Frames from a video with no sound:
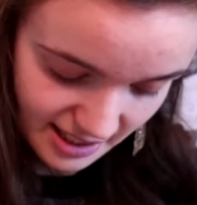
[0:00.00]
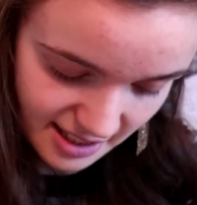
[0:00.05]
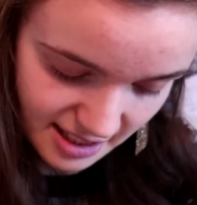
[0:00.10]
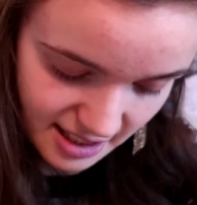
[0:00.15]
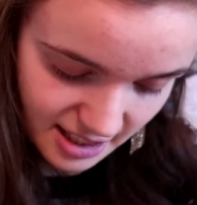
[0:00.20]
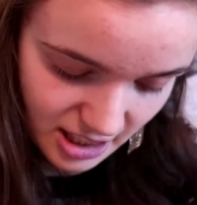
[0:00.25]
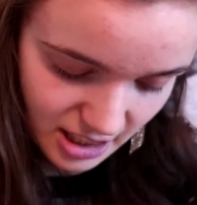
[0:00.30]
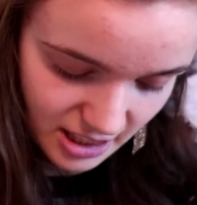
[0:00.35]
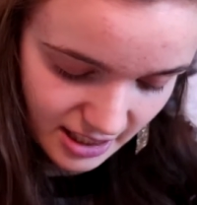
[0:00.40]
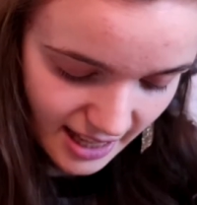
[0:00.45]

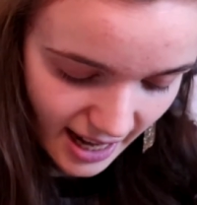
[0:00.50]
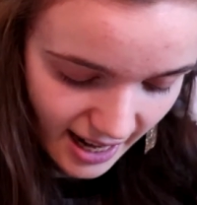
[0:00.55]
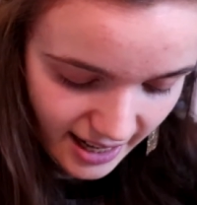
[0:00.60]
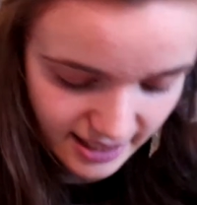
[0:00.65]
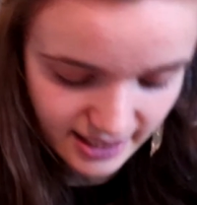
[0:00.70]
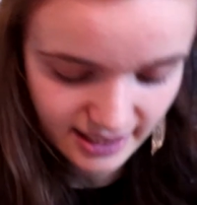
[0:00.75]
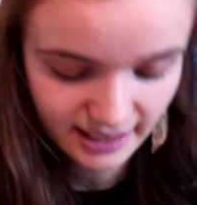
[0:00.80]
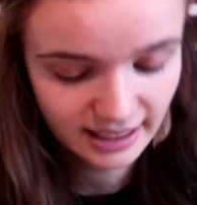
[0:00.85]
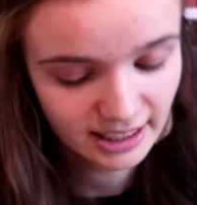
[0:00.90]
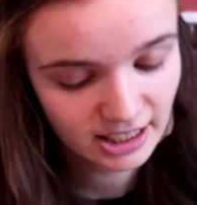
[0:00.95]

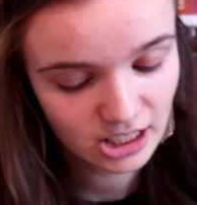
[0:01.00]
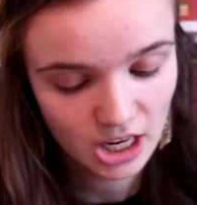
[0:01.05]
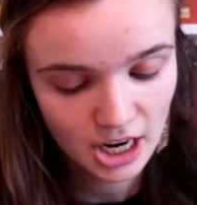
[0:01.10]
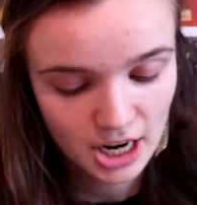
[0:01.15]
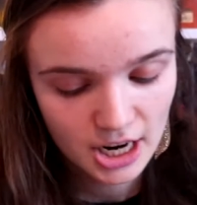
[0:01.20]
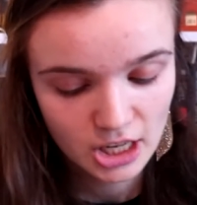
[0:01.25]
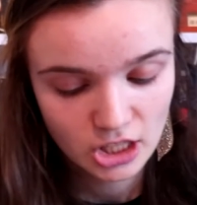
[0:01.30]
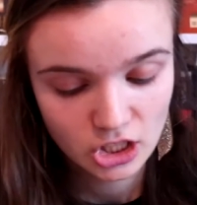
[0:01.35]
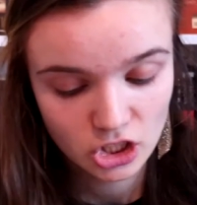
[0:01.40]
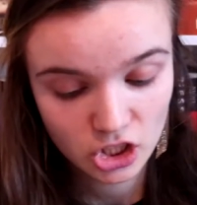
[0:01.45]
stands in
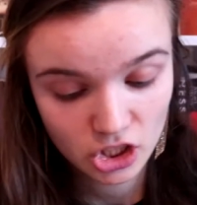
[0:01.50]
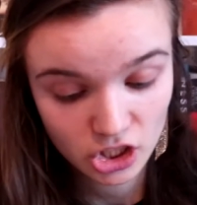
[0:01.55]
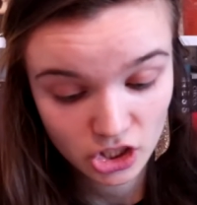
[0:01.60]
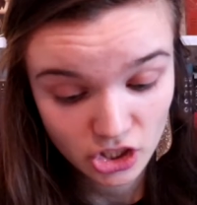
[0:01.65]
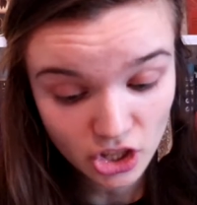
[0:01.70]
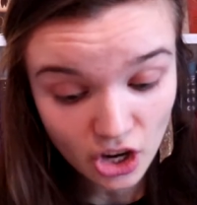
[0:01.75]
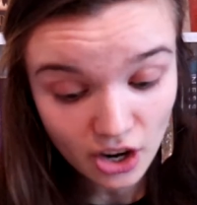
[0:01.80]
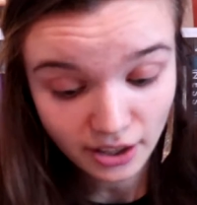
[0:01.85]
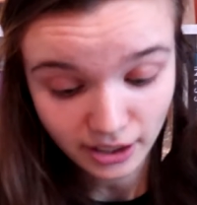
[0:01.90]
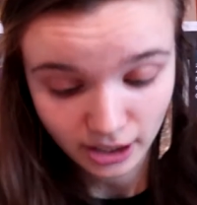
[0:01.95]

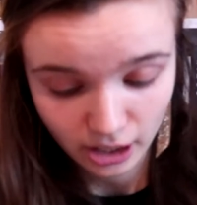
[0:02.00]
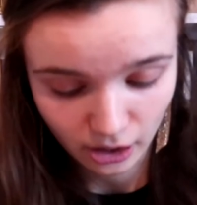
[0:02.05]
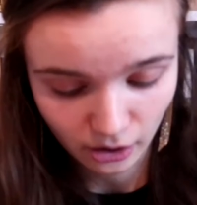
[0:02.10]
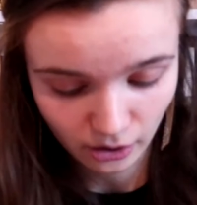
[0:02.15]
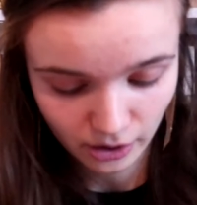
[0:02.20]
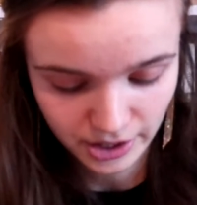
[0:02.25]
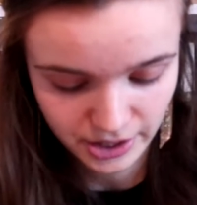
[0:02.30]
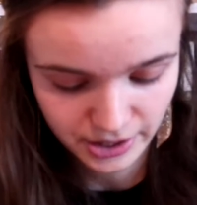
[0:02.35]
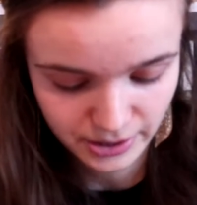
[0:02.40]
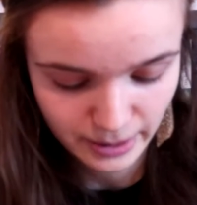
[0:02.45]
stark
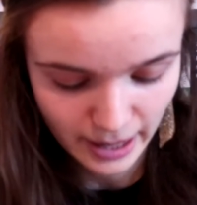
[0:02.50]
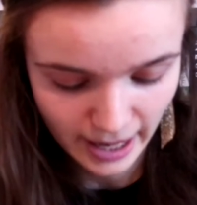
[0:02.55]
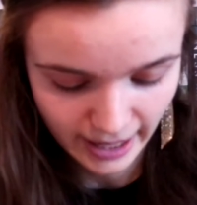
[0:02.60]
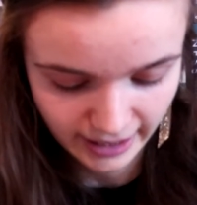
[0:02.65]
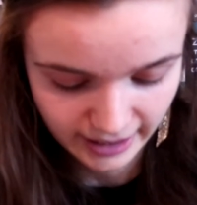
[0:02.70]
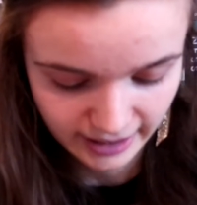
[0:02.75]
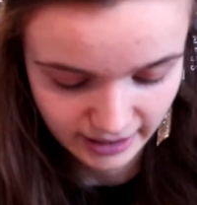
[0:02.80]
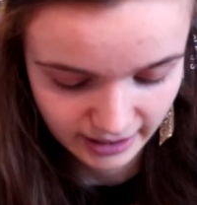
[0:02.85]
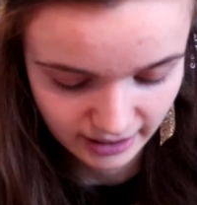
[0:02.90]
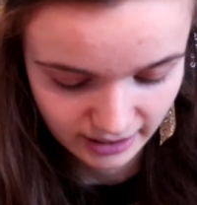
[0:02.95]

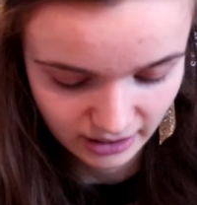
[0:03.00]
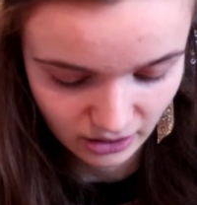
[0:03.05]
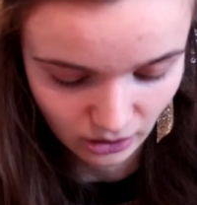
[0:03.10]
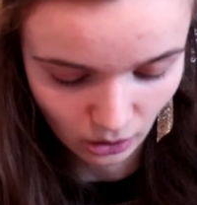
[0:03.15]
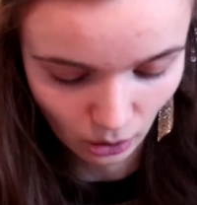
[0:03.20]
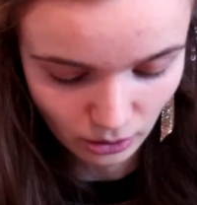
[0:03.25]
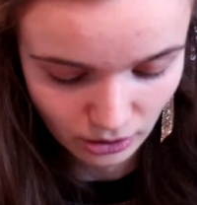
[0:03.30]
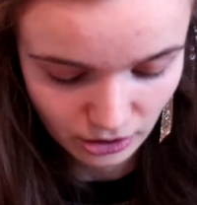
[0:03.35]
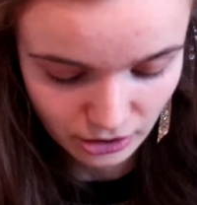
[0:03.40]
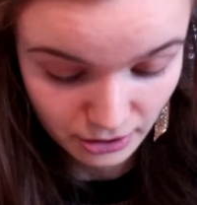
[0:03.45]

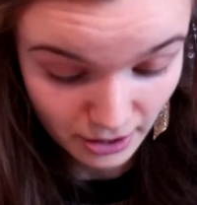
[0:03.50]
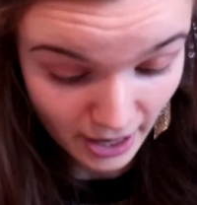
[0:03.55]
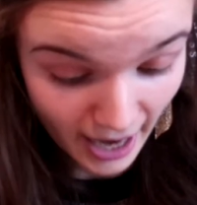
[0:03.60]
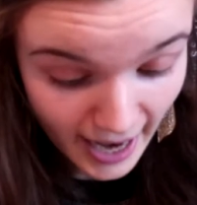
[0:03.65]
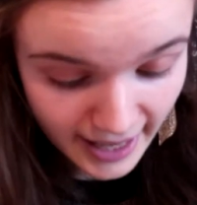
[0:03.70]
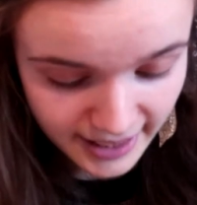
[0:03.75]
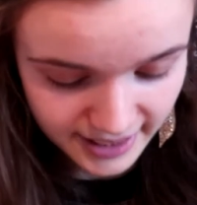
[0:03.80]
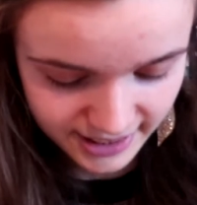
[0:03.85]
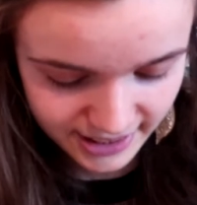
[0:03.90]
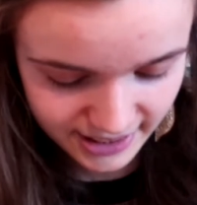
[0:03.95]

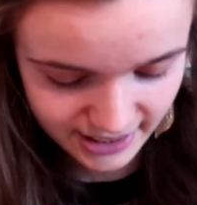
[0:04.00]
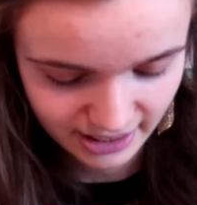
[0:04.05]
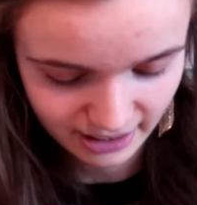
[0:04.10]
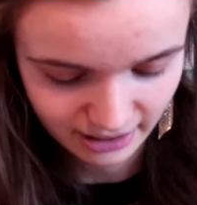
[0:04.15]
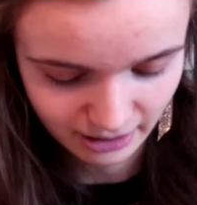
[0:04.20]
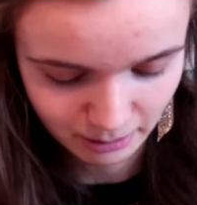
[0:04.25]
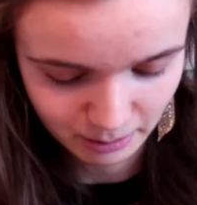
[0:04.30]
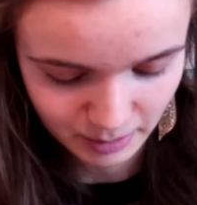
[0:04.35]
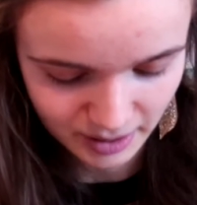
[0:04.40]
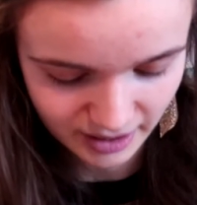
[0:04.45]
contrast.
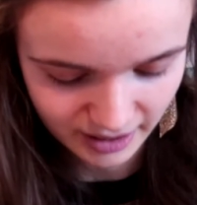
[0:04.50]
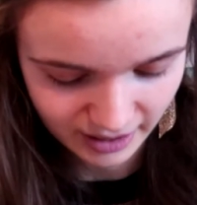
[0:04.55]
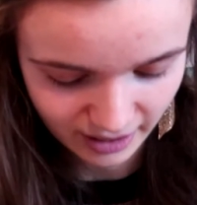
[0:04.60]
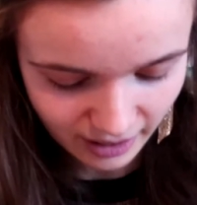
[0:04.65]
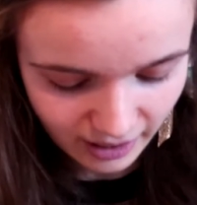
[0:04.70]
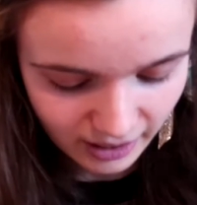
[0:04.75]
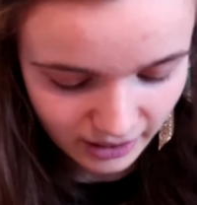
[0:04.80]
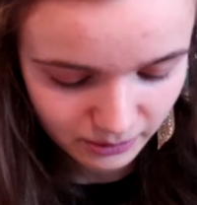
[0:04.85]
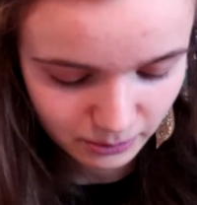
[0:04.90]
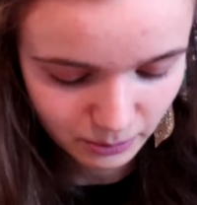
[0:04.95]
Oh my
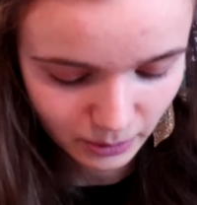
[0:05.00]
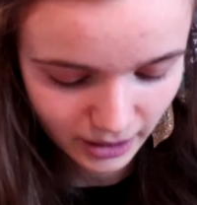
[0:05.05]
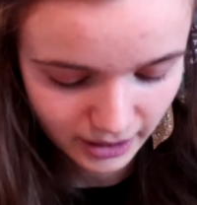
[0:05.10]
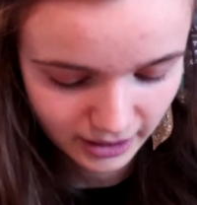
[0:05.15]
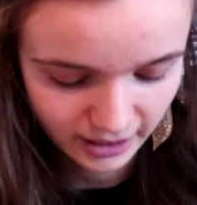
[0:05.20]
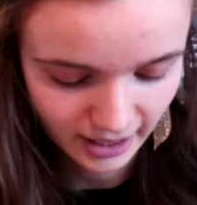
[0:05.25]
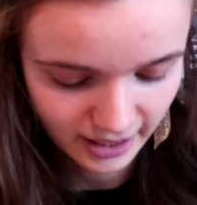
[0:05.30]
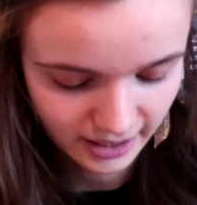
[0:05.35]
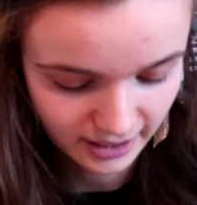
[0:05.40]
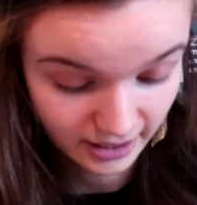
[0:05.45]
god, why
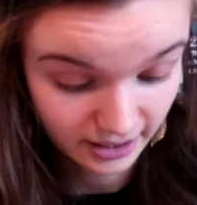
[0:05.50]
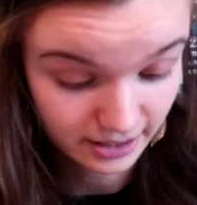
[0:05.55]
can't I